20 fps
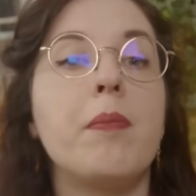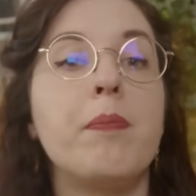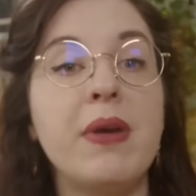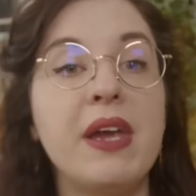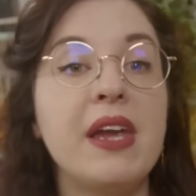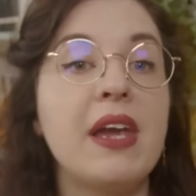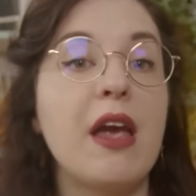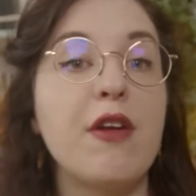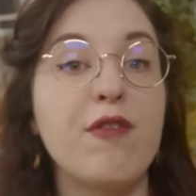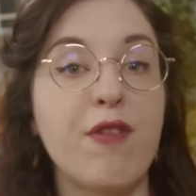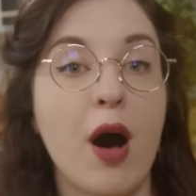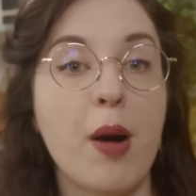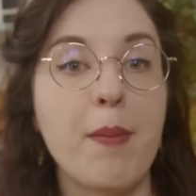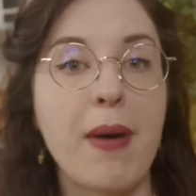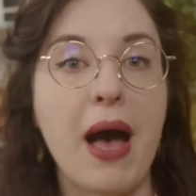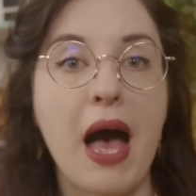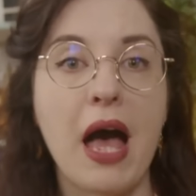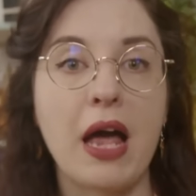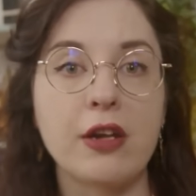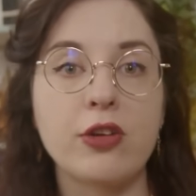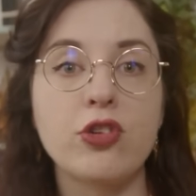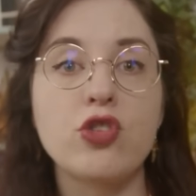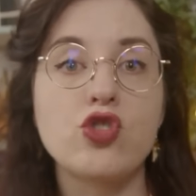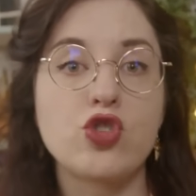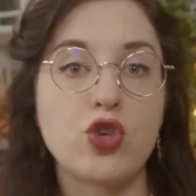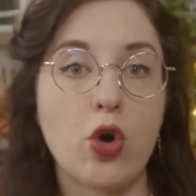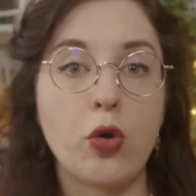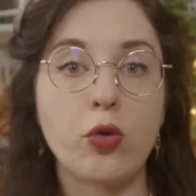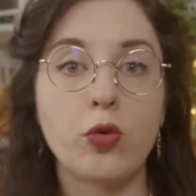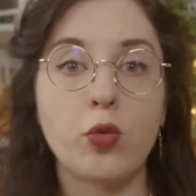Being a farmhand,
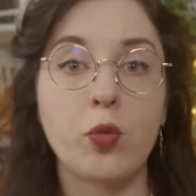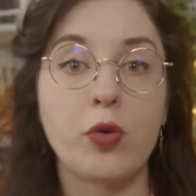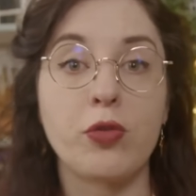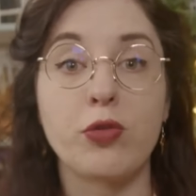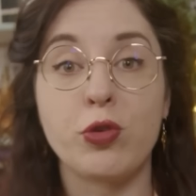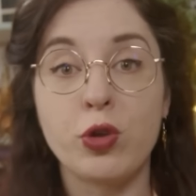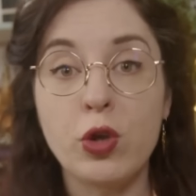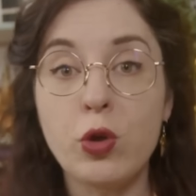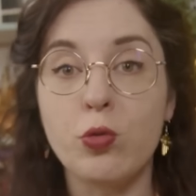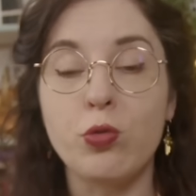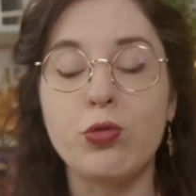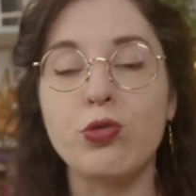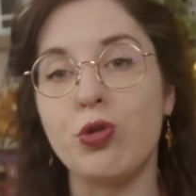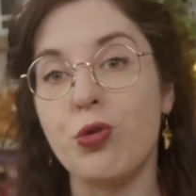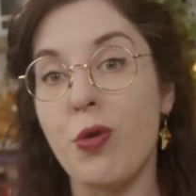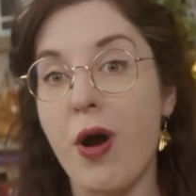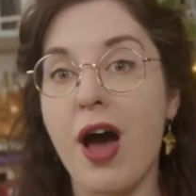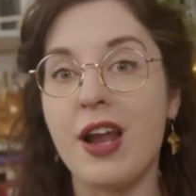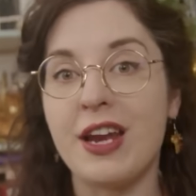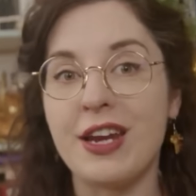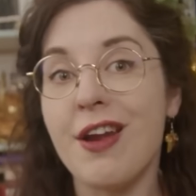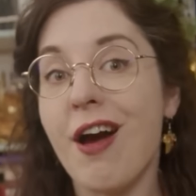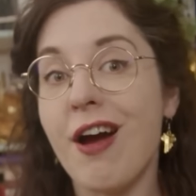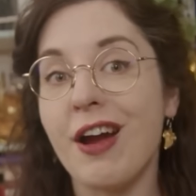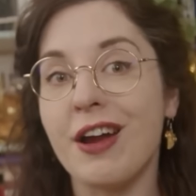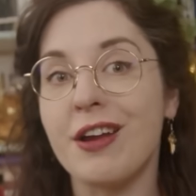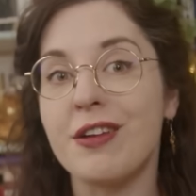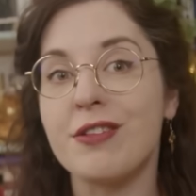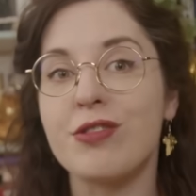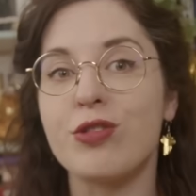John was used to early
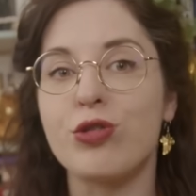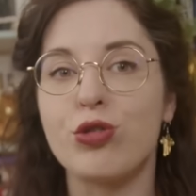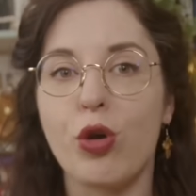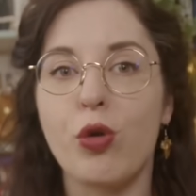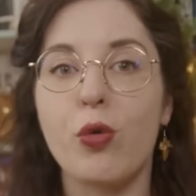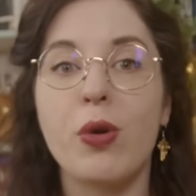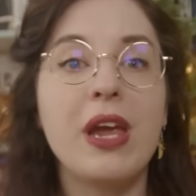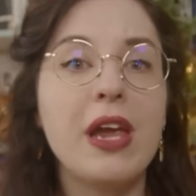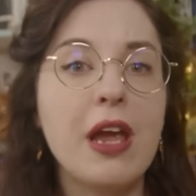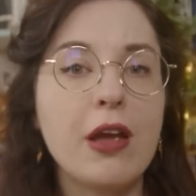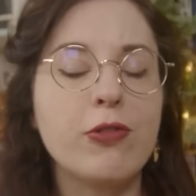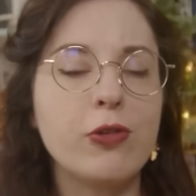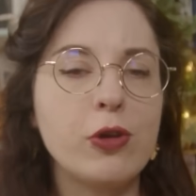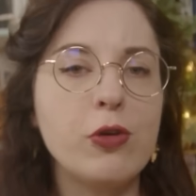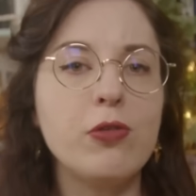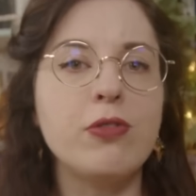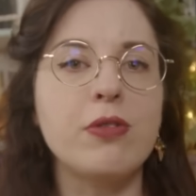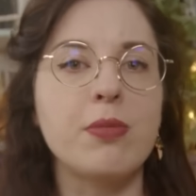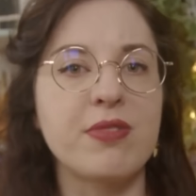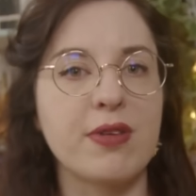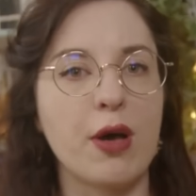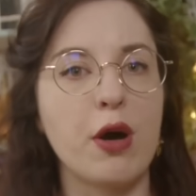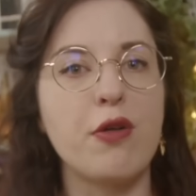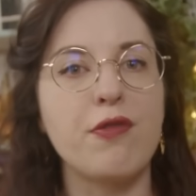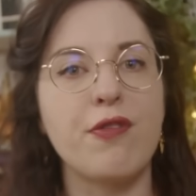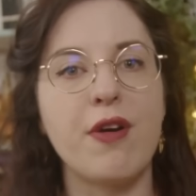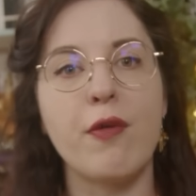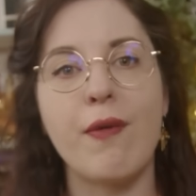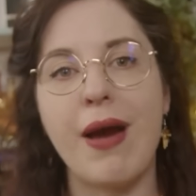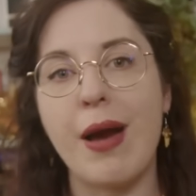nights, so he excused
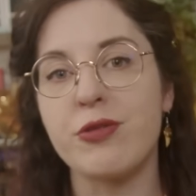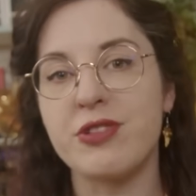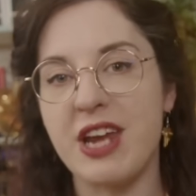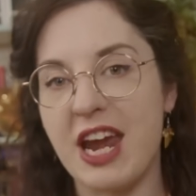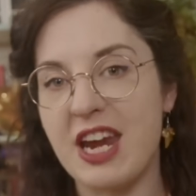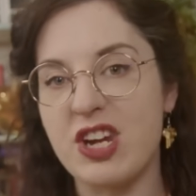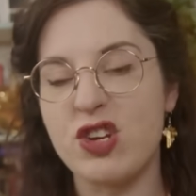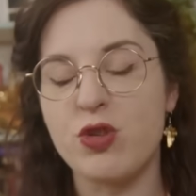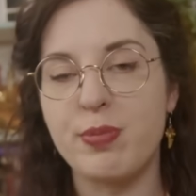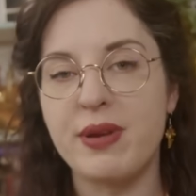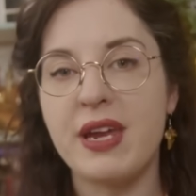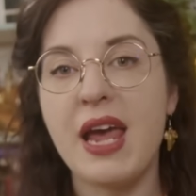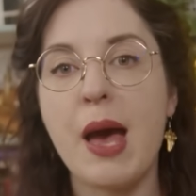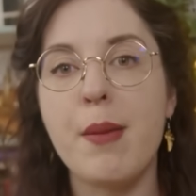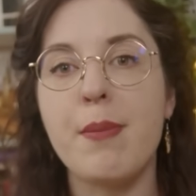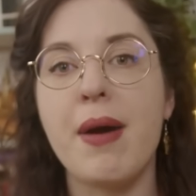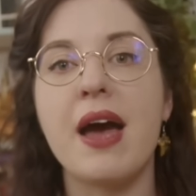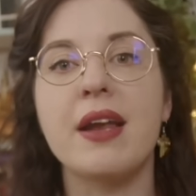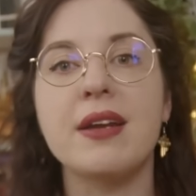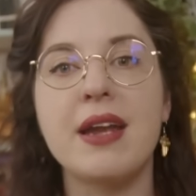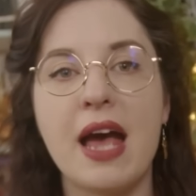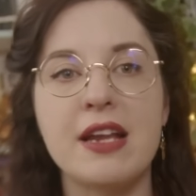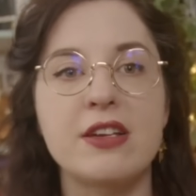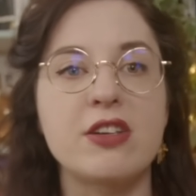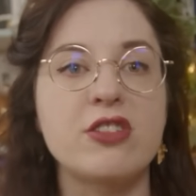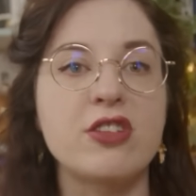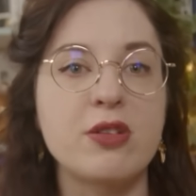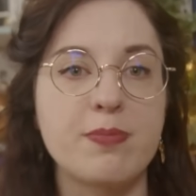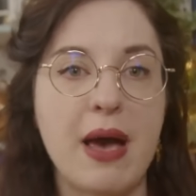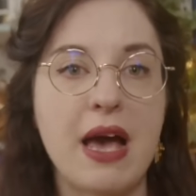himself around 8pm and
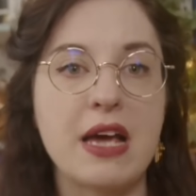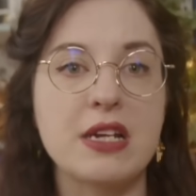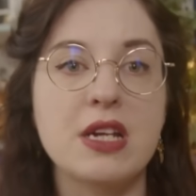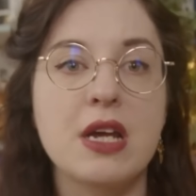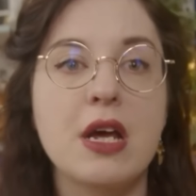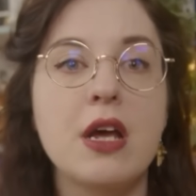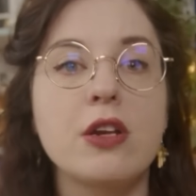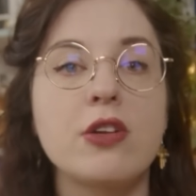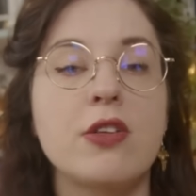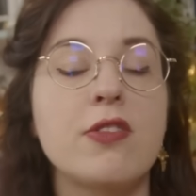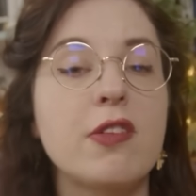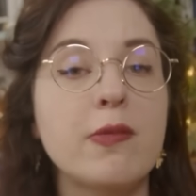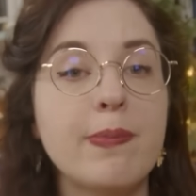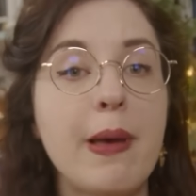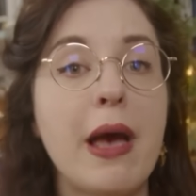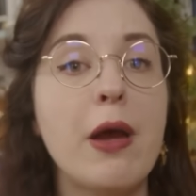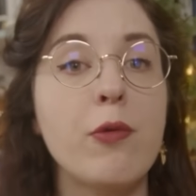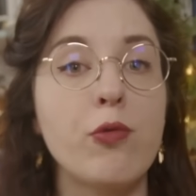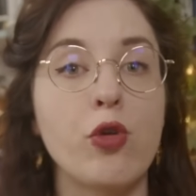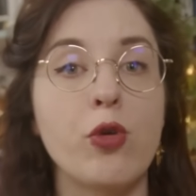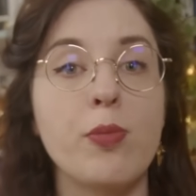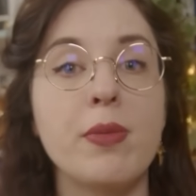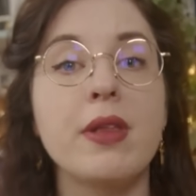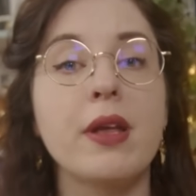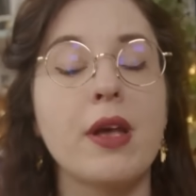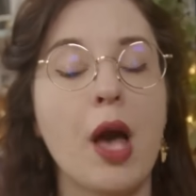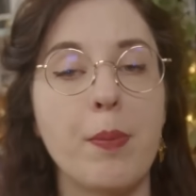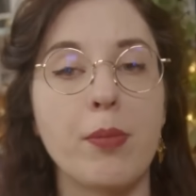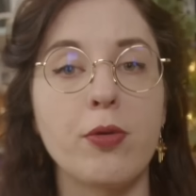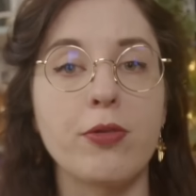headed to bed, to the spare room in
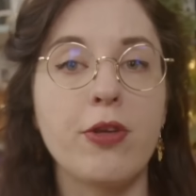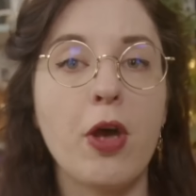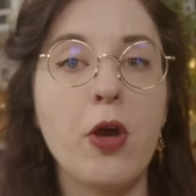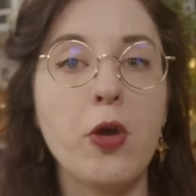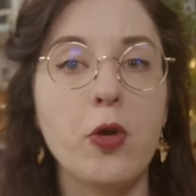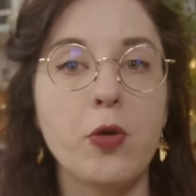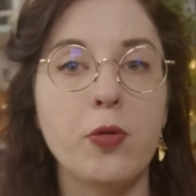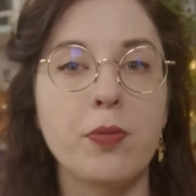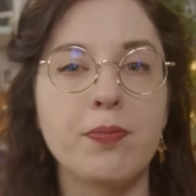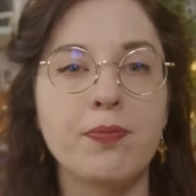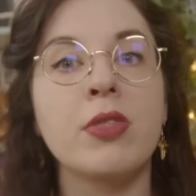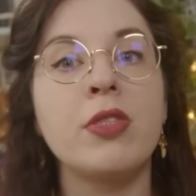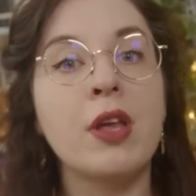the couple's home.